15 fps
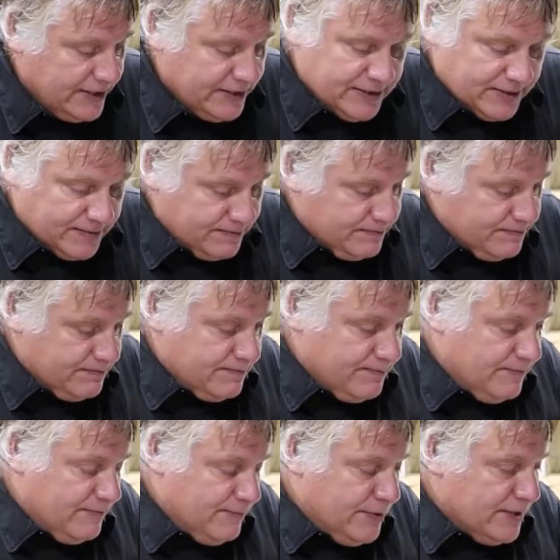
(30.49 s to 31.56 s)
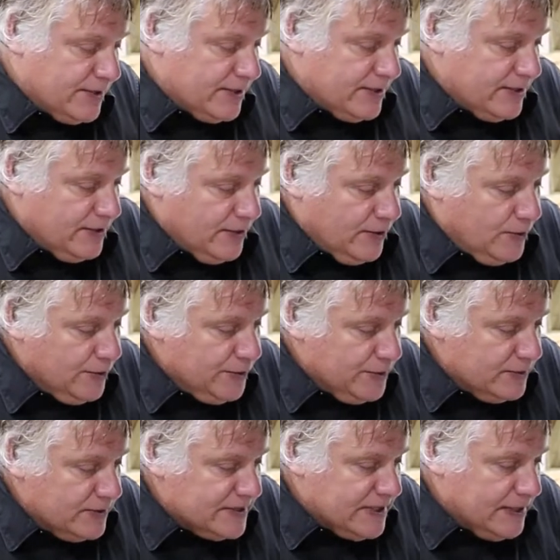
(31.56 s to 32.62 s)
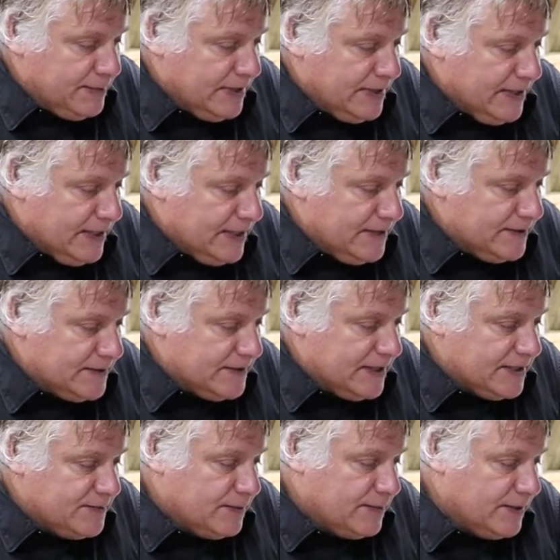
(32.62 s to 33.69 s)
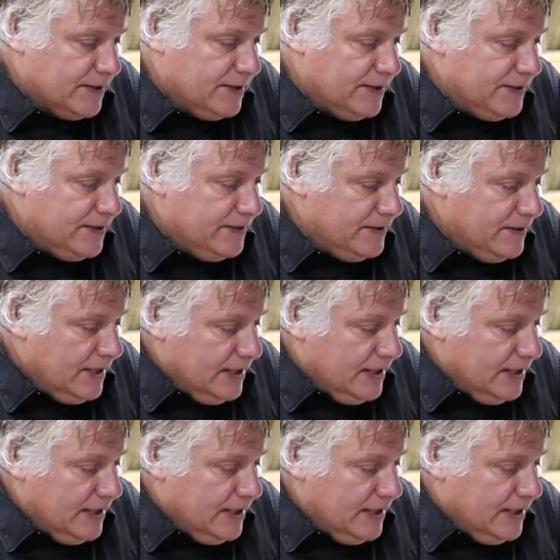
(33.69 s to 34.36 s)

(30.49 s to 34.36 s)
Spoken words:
He just put a whole new assembly on it, so that's what we're going to do.